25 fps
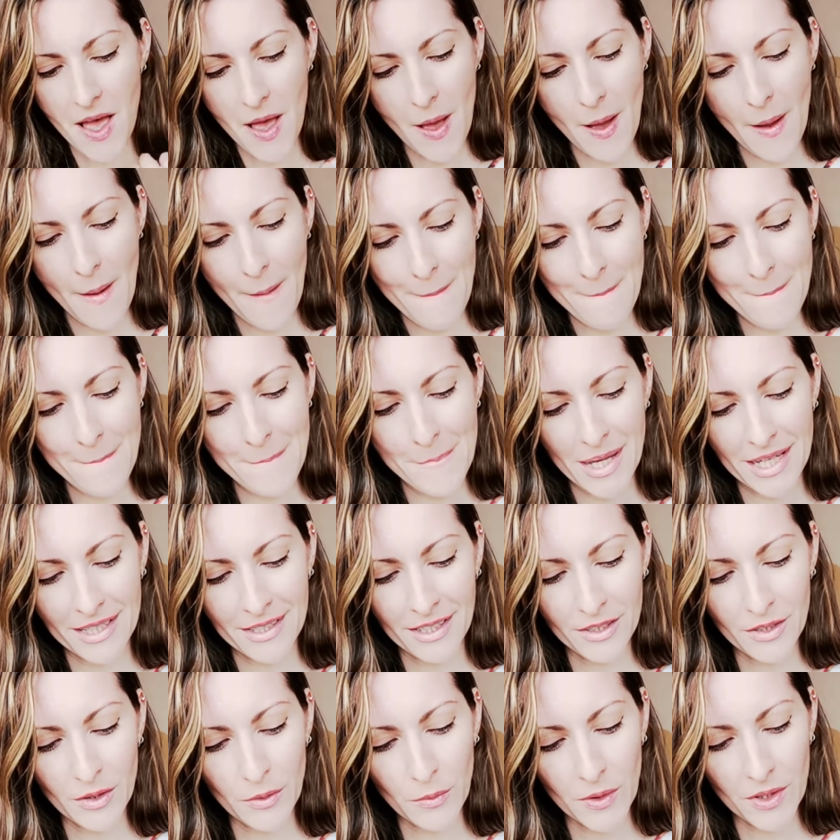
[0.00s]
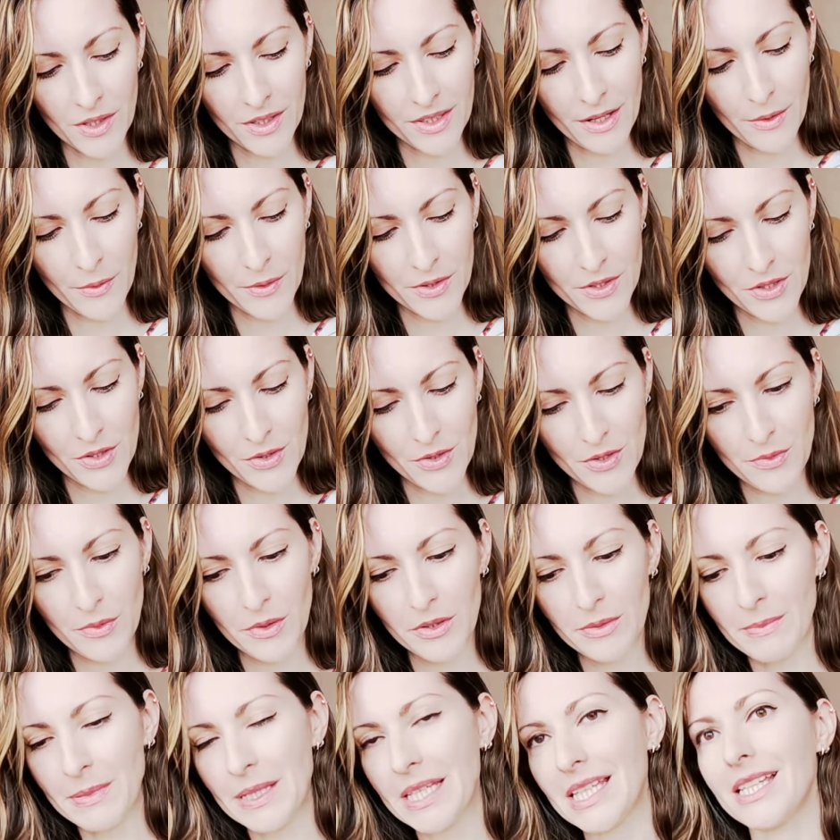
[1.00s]
Um, another word I would use
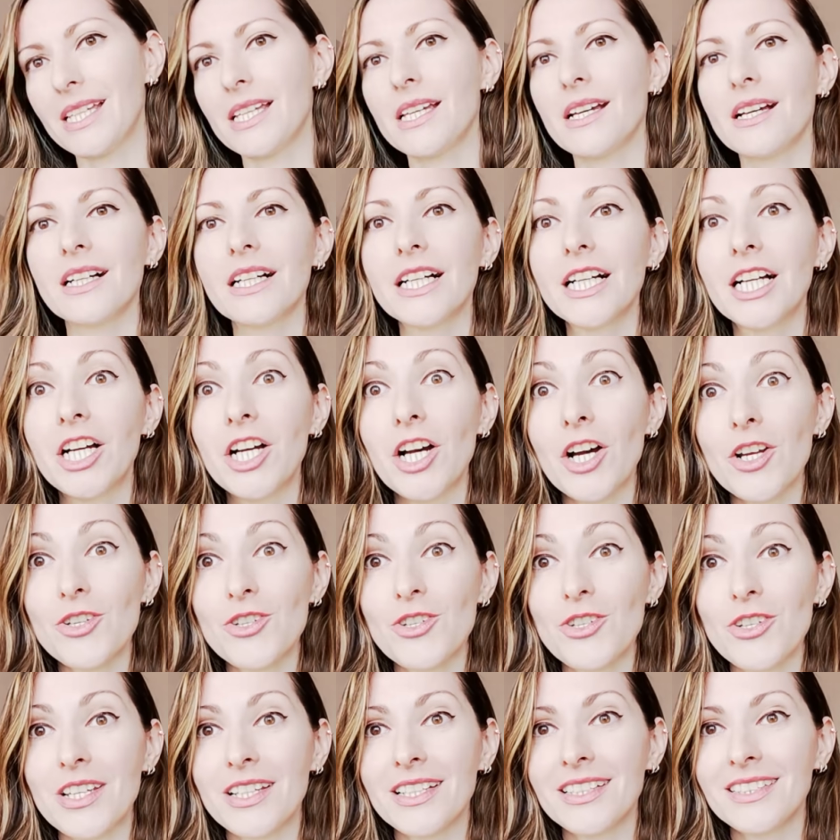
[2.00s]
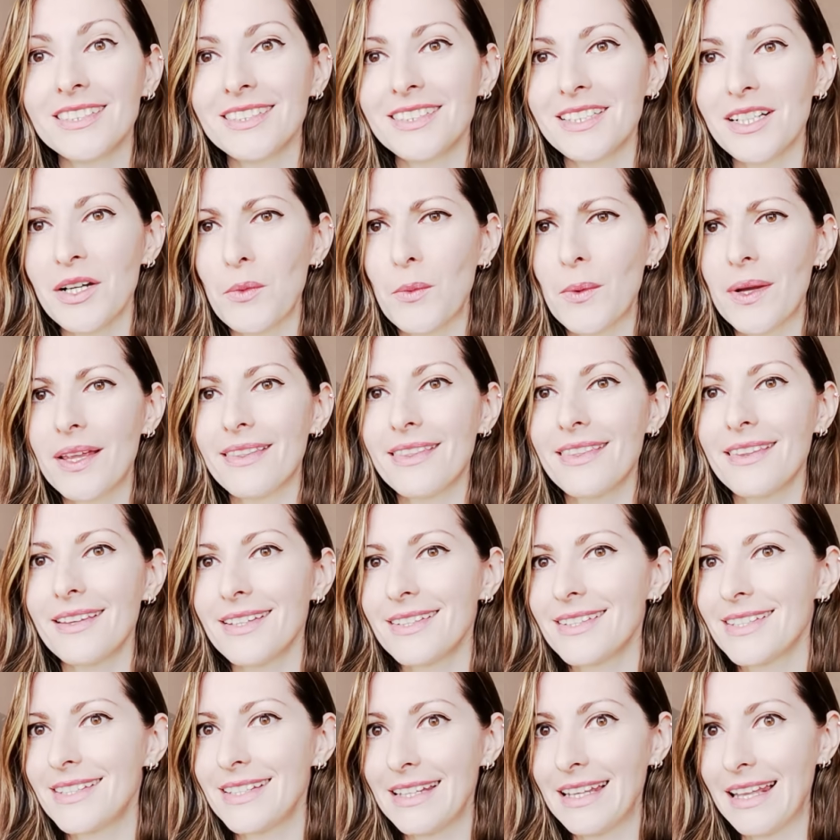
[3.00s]
would be gushing
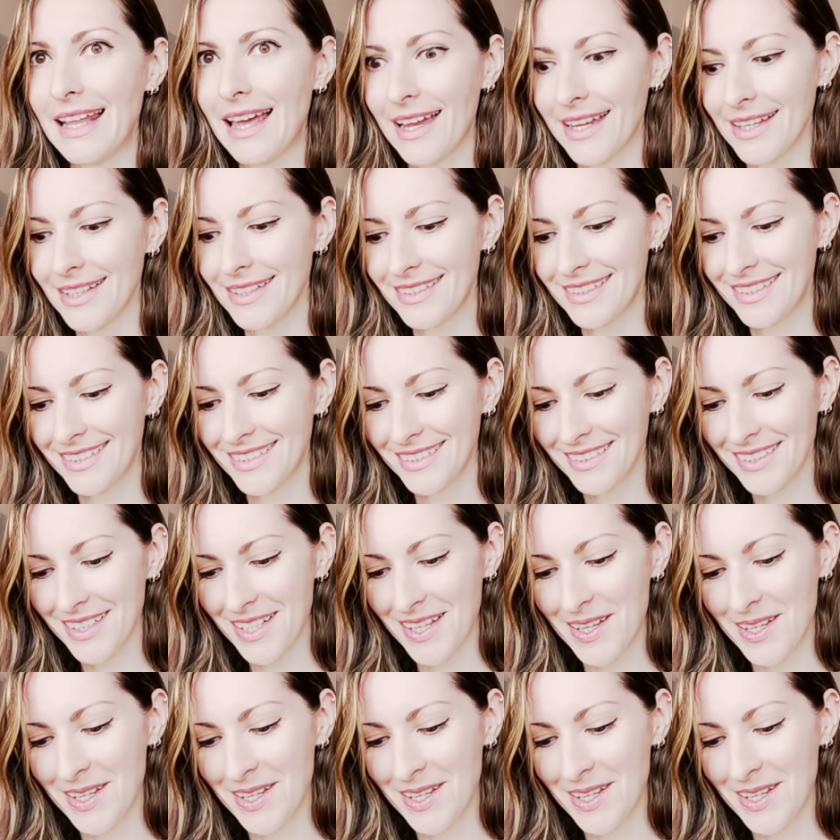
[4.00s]
with delight.